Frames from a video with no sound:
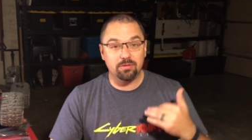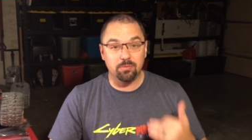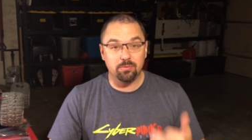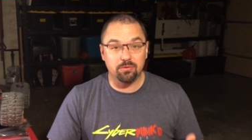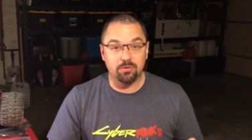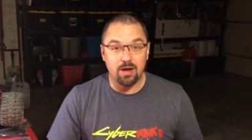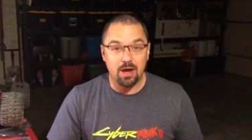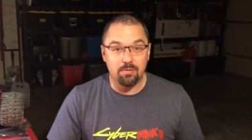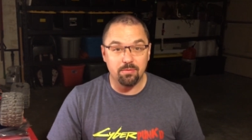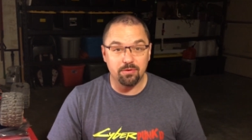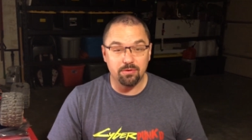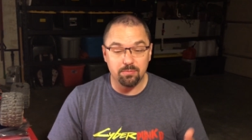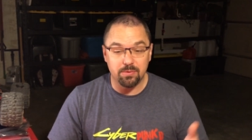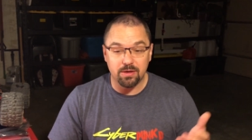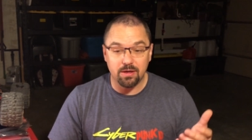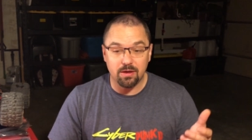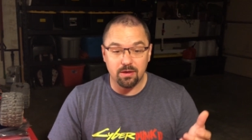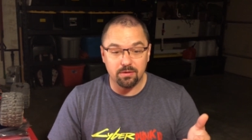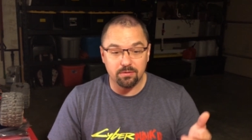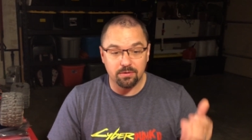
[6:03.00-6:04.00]
subscribers
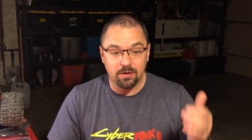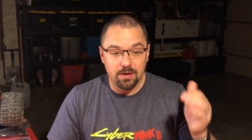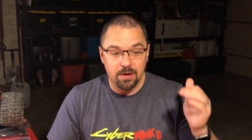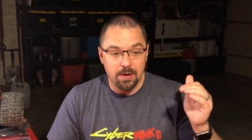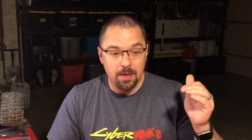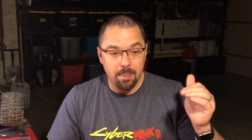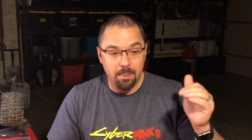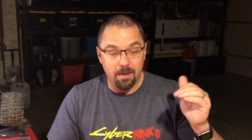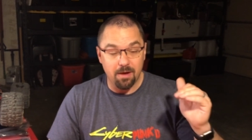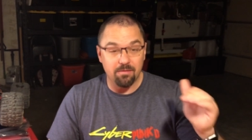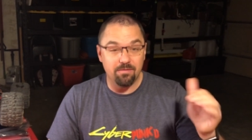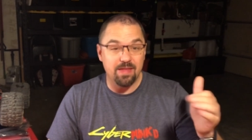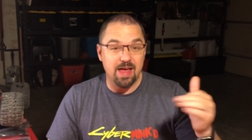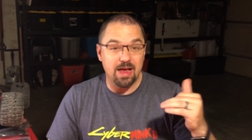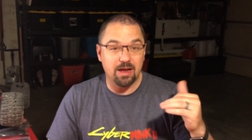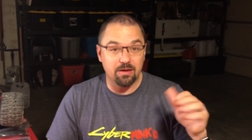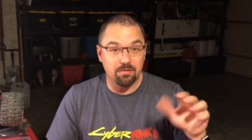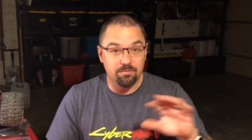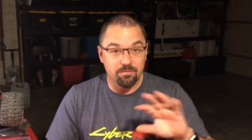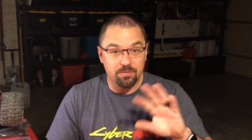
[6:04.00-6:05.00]
because of
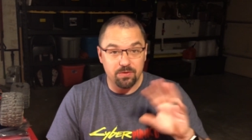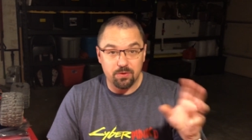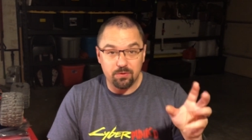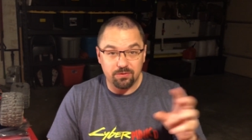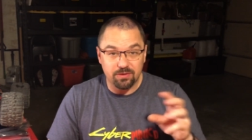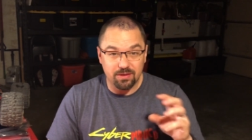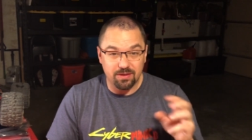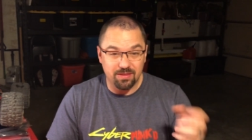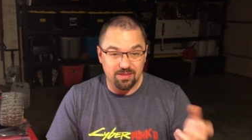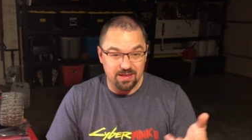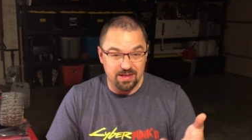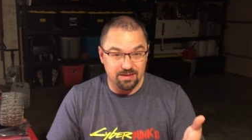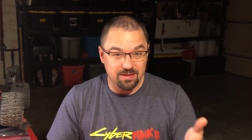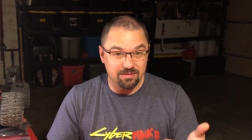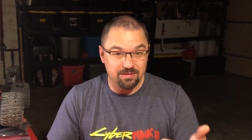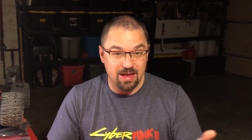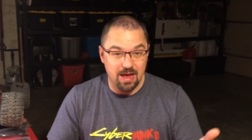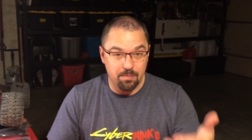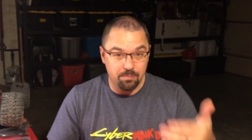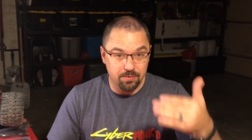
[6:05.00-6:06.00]
that confusing thing that's
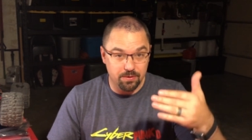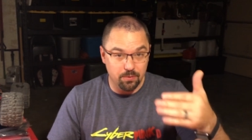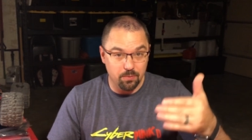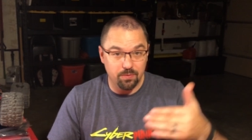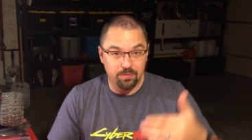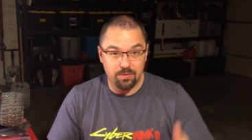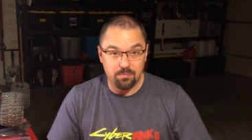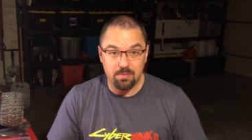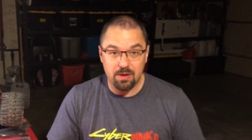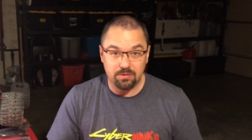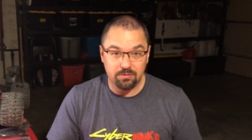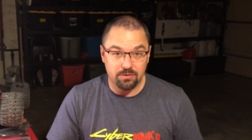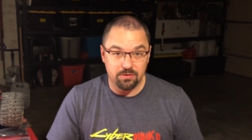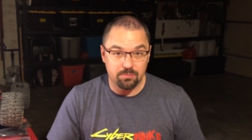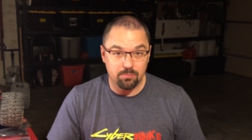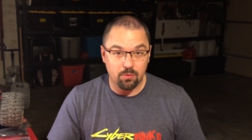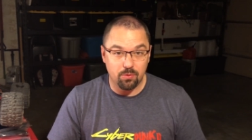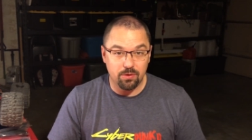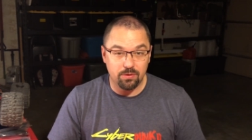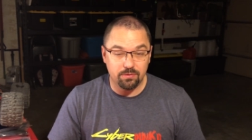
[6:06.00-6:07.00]
happening with the message
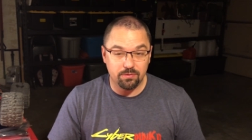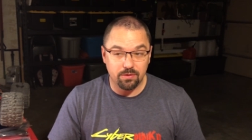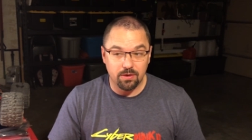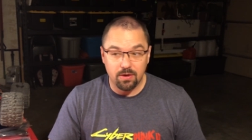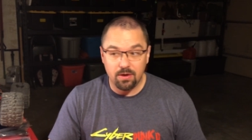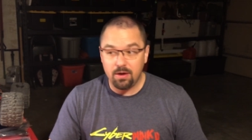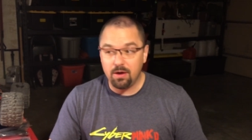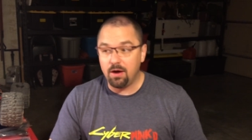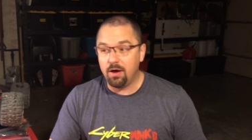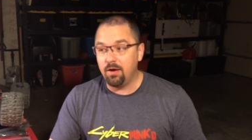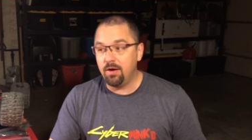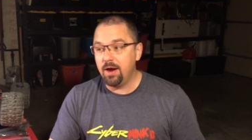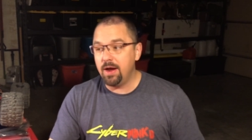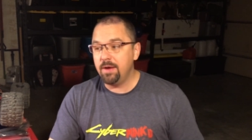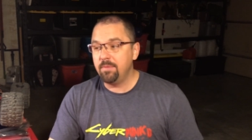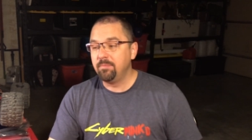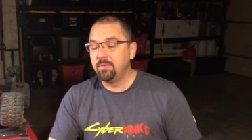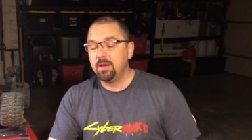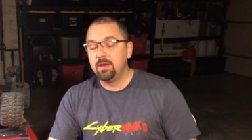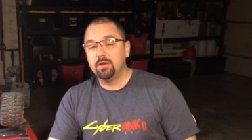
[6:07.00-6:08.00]
boards. All right,
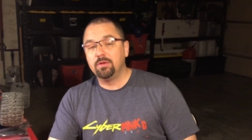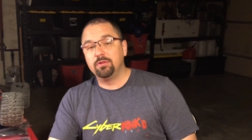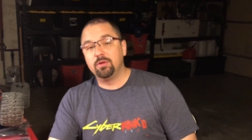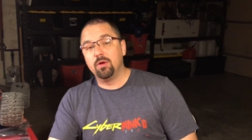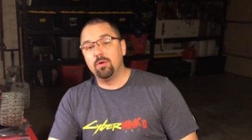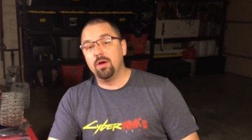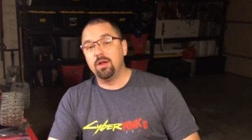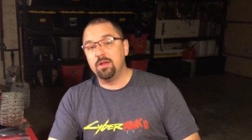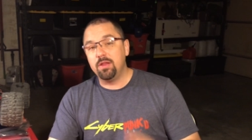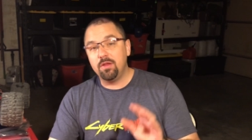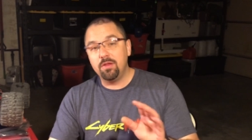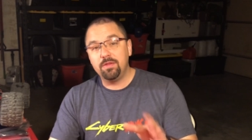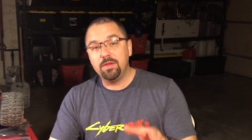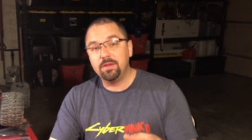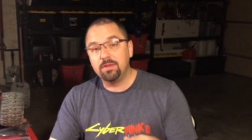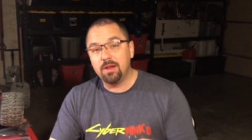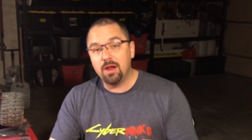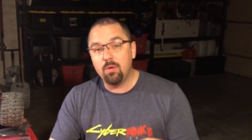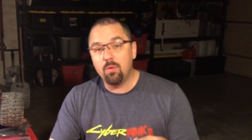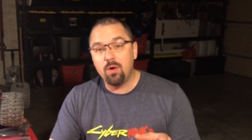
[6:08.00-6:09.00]
so another thing
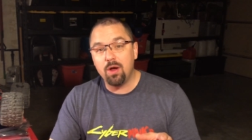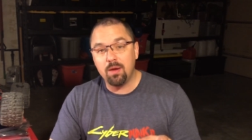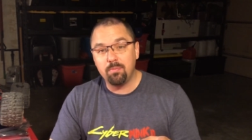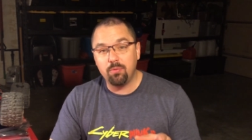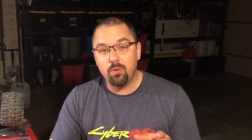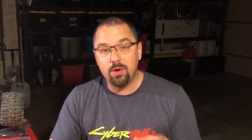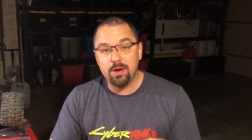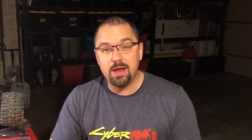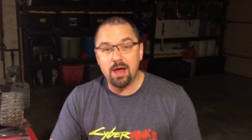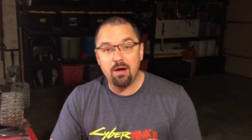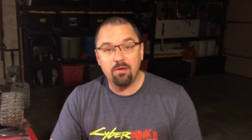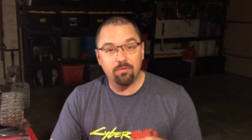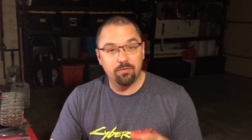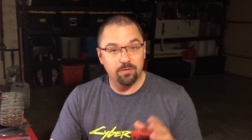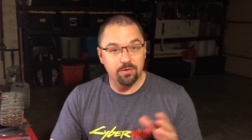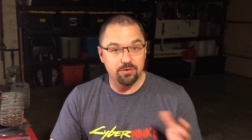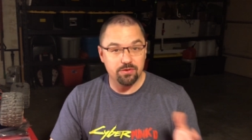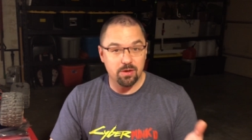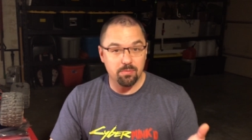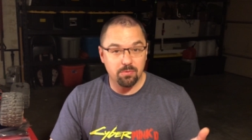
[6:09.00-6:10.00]
that I wanna point out for
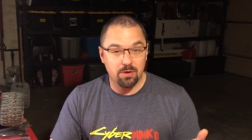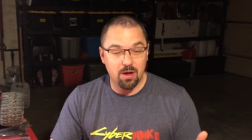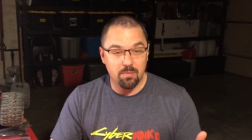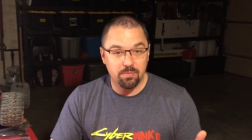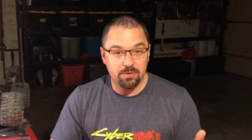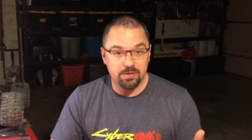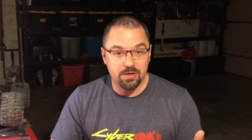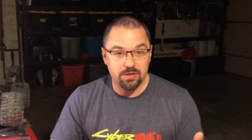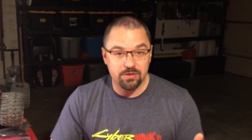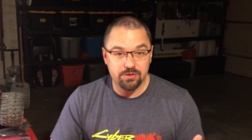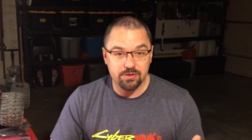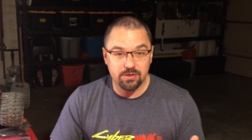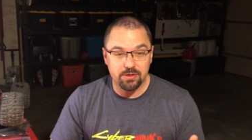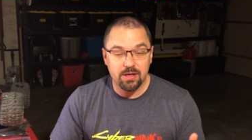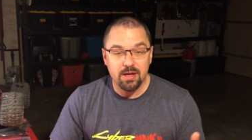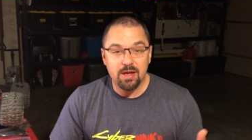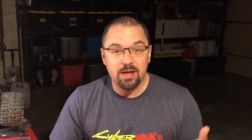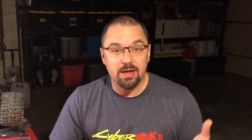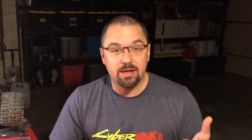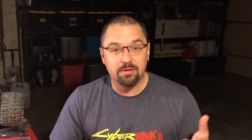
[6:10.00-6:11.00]
the jump competition
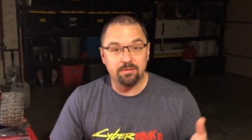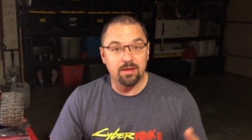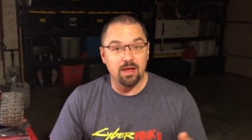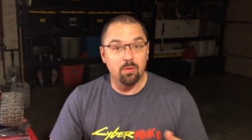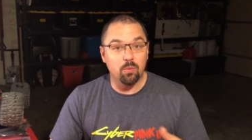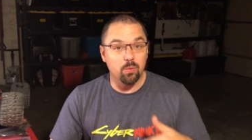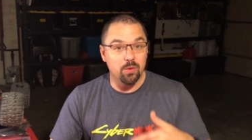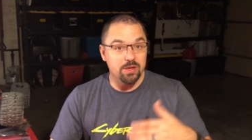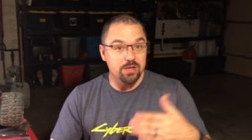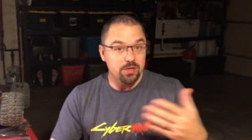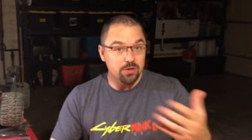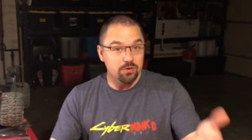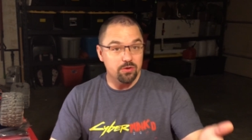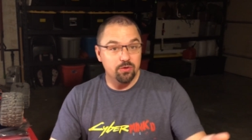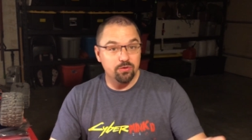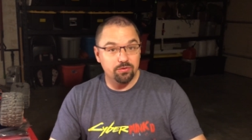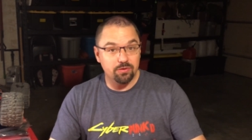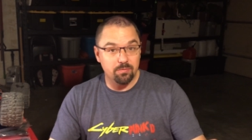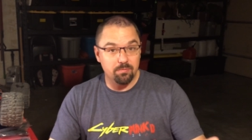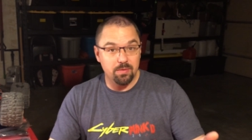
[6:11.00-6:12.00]
is that when you do
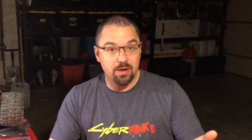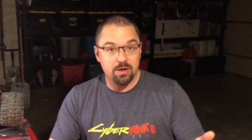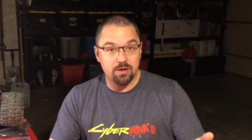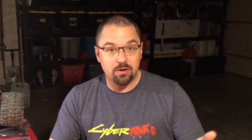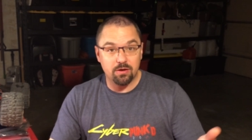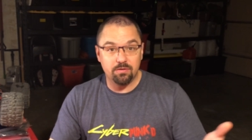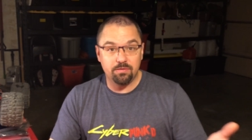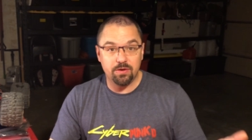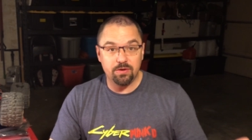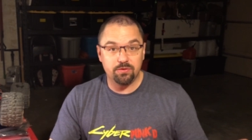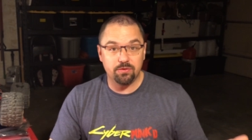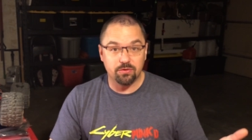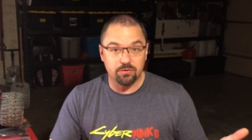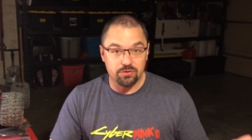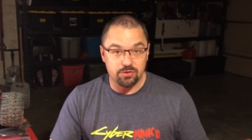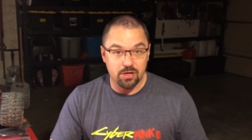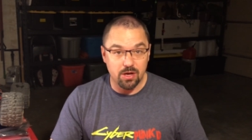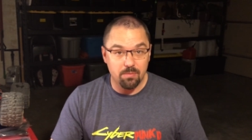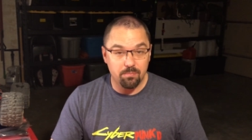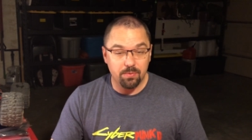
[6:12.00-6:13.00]
submit your official
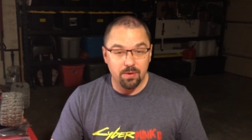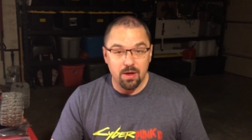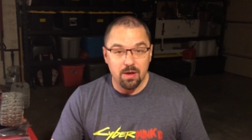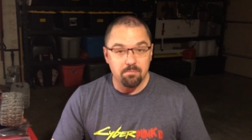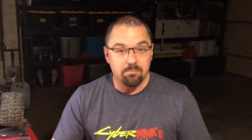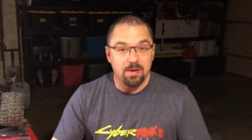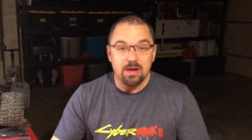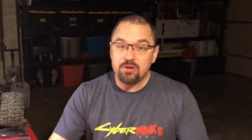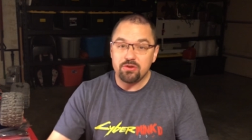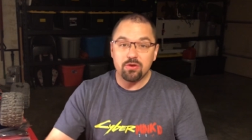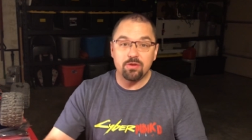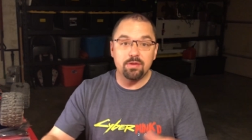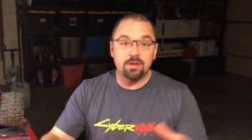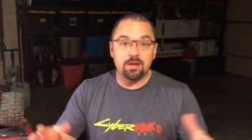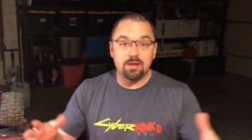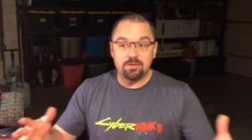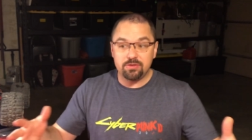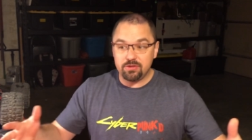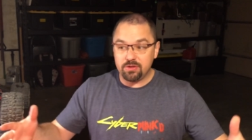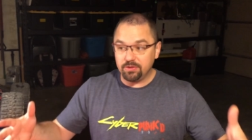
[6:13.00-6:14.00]
jump, make sure that
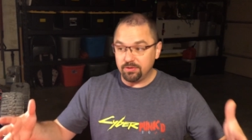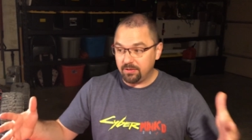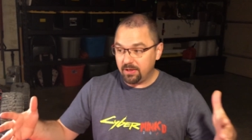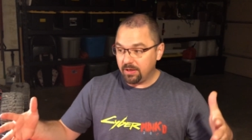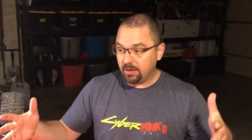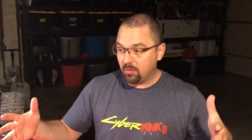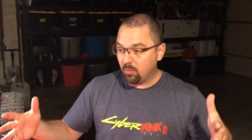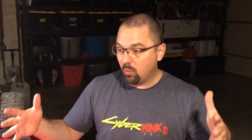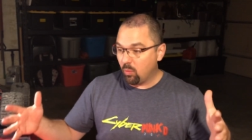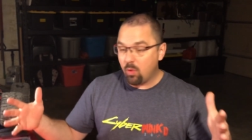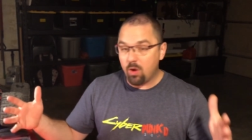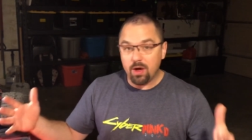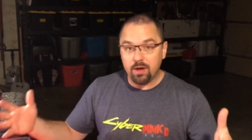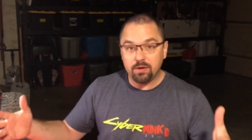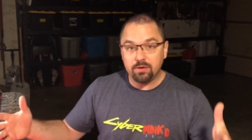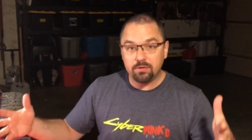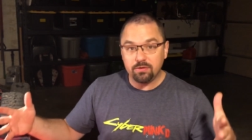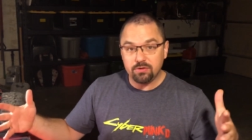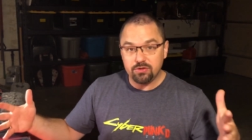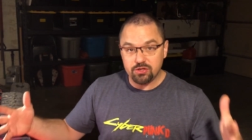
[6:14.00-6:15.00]
it's just like
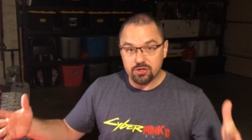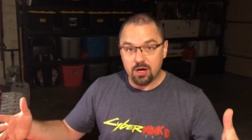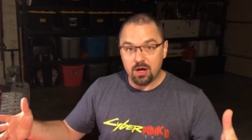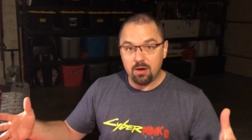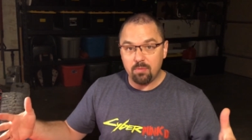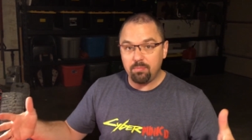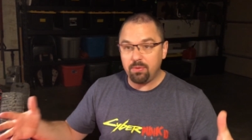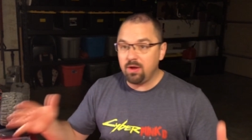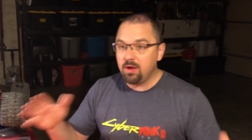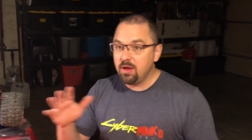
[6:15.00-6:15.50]
one jump.